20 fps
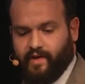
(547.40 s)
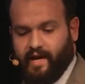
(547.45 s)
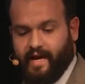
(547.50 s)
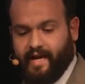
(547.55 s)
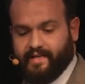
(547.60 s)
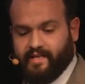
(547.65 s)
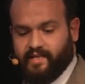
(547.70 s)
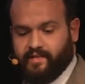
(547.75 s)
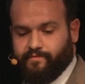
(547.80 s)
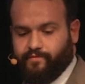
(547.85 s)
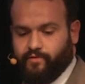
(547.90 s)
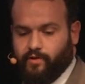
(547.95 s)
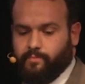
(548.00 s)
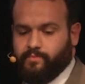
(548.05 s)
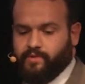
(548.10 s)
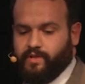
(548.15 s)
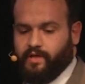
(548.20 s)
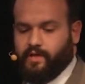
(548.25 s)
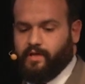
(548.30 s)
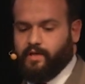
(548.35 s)
of hidden
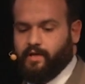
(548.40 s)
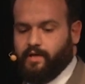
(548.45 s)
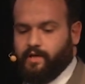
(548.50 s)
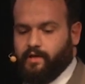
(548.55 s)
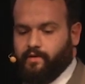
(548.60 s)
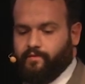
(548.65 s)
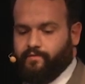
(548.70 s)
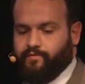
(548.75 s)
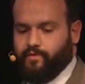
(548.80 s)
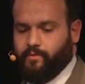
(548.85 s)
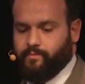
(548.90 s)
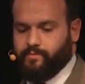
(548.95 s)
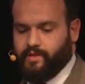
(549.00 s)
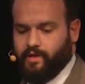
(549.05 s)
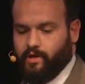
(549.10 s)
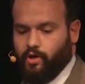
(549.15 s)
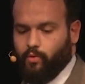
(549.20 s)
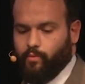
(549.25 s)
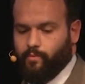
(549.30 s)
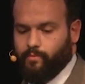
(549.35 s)
from the
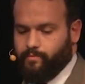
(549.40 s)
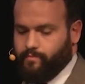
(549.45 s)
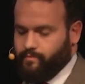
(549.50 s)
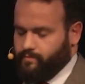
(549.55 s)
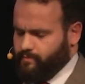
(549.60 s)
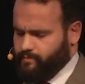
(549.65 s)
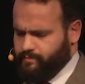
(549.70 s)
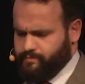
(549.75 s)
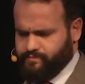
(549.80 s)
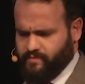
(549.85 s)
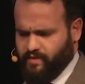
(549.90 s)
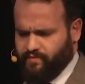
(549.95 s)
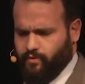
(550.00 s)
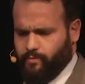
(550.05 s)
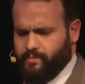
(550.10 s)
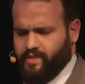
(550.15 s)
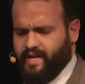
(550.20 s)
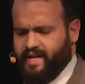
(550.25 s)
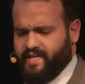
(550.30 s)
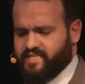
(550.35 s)

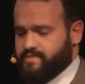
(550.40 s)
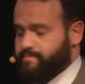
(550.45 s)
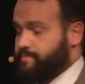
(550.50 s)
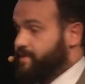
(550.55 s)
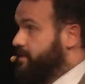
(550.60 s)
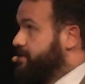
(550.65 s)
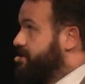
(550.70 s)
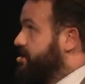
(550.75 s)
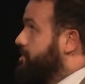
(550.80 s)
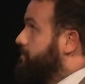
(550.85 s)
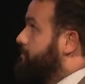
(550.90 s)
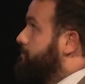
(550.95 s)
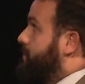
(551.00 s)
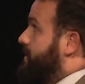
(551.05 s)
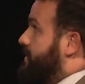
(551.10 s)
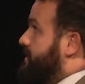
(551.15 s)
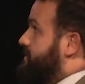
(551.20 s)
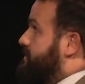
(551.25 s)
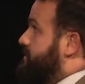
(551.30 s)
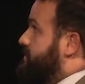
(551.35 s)
next building,
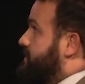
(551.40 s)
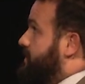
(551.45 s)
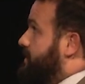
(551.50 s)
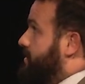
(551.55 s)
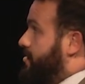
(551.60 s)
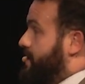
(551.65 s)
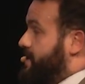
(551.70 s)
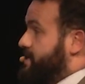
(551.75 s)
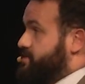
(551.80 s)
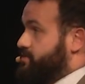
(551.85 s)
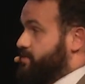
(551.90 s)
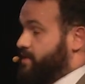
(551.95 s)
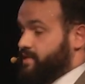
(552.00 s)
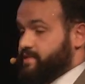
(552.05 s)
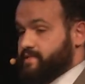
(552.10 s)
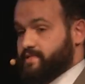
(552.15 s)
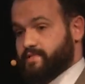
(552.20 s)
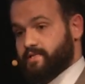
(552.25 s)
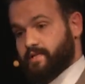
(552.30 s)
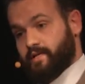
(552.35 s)
but as you
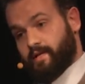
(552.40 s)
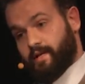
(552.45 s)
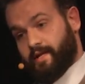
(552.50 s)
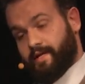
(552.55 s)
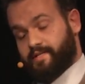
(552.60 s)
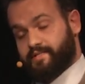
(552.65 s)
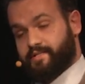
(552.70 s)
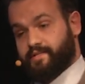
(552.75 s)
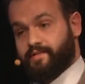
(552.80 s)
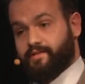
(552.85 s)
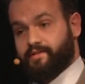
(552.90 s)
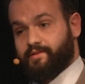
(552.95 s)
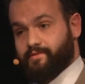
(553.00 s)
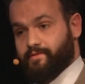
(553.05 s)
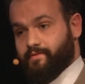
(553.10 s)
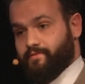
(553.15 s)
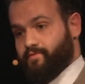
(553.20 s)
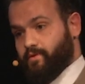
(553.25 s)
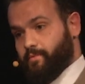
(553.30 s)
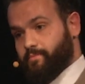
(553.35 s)
can see later,
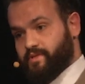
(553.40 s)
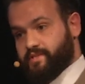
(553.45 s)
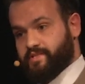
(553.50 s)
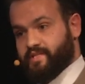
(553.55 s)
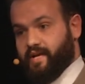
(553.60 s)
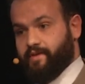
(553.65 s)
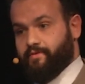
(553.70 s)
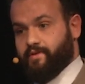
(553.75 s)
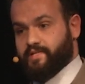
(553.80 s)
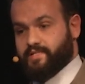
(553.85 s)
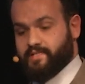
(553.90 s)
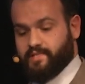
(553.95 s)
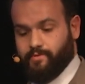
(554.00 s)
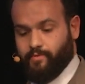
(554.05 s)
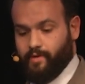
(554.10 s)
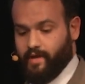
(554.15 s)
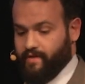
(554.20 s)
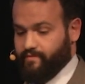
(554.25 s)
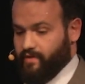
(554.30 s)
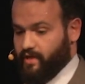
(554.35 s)
from the terrace,
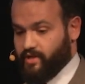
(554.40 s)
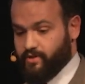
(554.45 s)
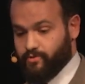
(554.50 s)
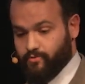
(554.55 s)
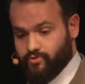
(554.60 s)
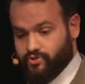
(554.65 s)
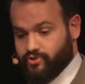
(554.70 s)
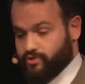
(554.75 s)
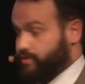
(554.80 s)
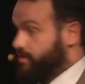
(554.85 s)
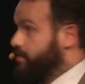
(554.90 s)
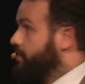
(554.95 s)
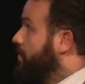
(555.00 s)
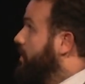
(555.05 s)
we have a huge